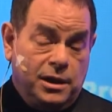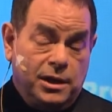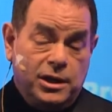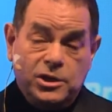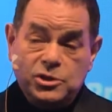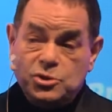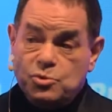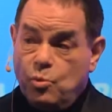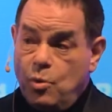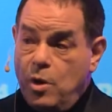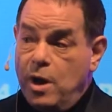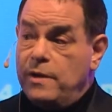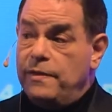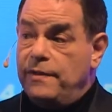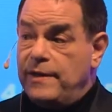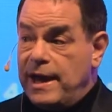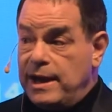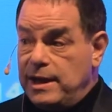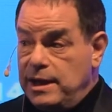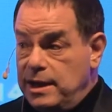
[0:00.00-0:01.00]
is
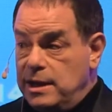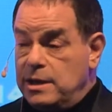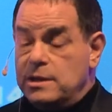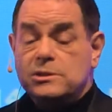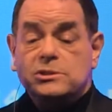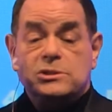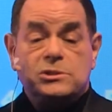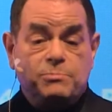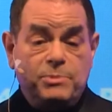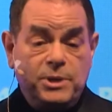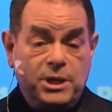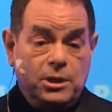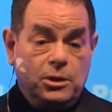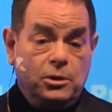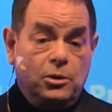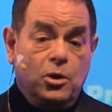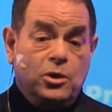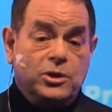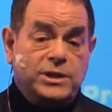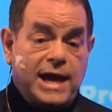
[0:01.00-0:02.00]
one that is being
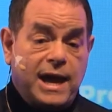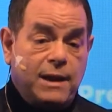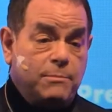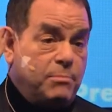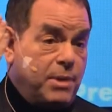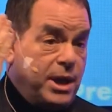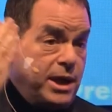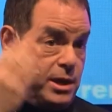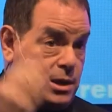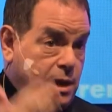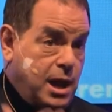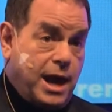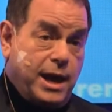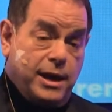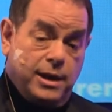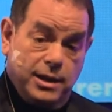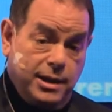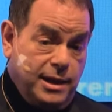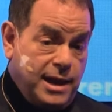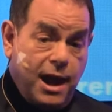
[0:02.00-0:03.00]
looked at by, I
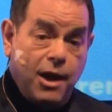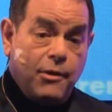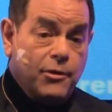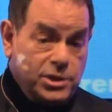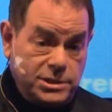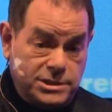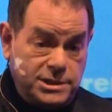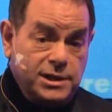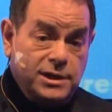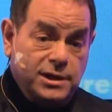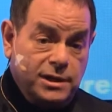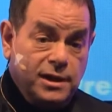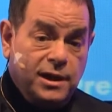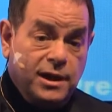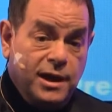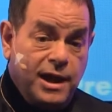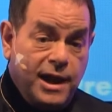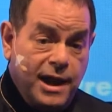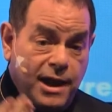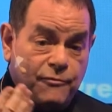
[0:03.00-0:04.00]
can guarantee,
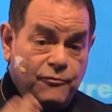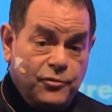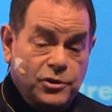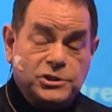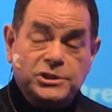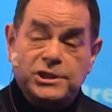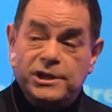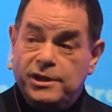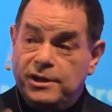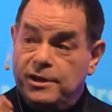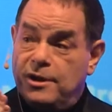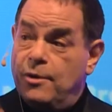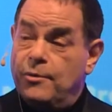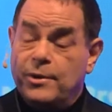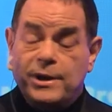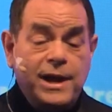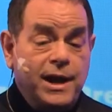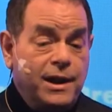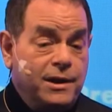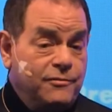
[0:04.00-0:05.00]
every CEO
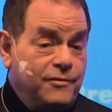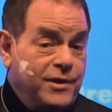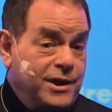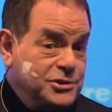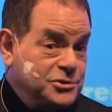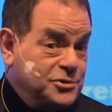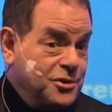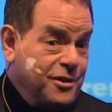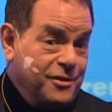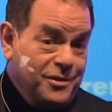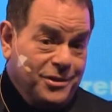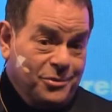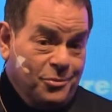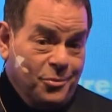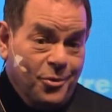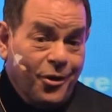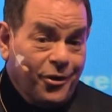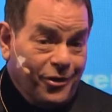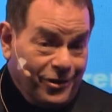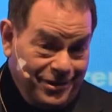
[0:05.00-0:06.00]
and head of HR in the
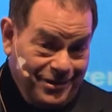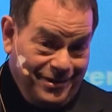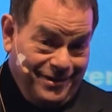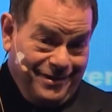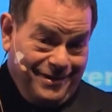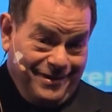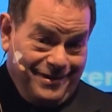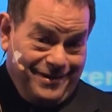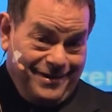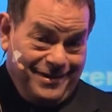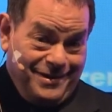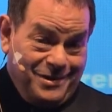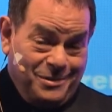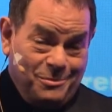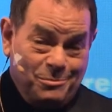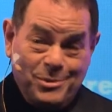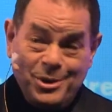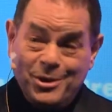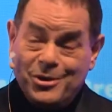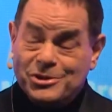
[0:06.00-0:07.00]
world,
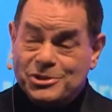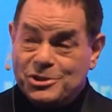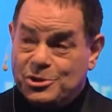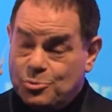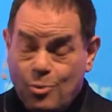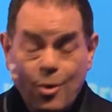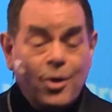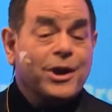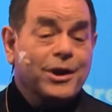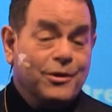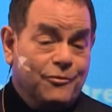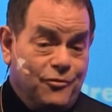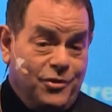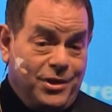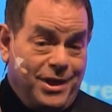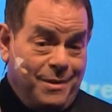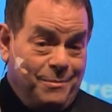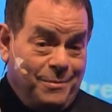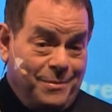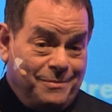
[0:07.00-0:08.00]
because it's working for
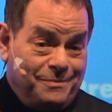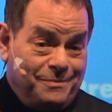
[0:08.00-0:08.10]
them.